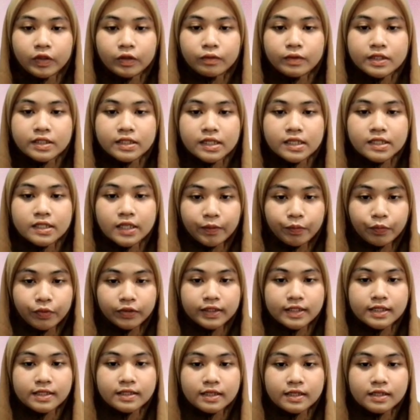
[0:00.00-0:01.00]
which is
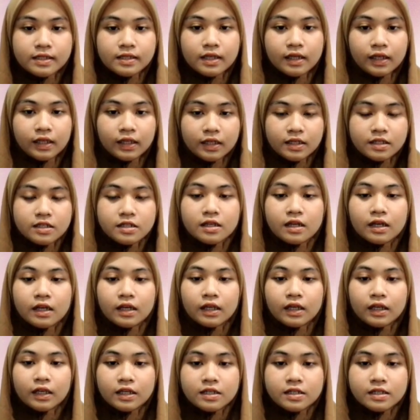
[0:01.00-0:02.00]
hypothesis
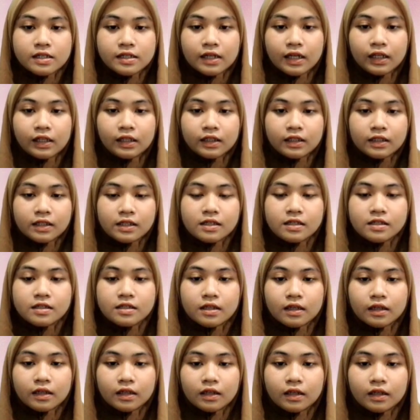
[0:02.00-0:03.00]
H0 is
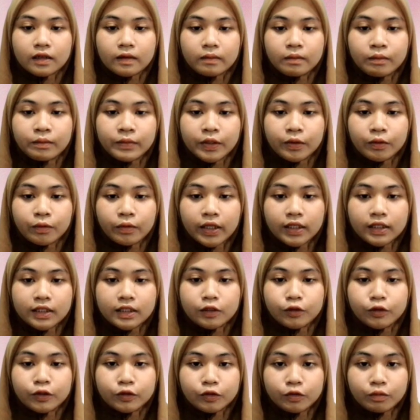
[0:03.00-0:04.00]
mean 1
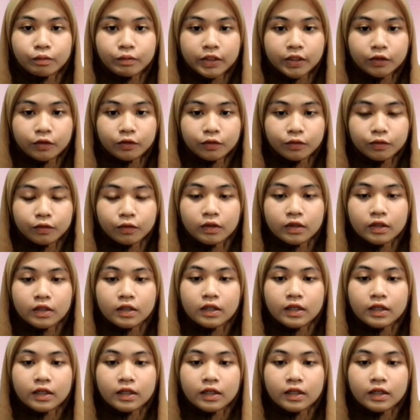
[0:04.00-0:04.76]
equal to mean 2.